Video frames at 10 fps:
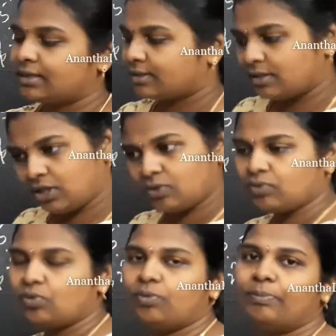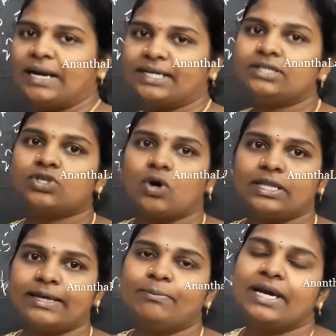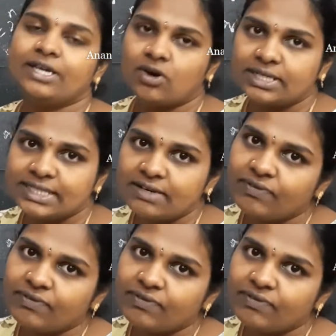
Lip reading: You better solve them by yourself.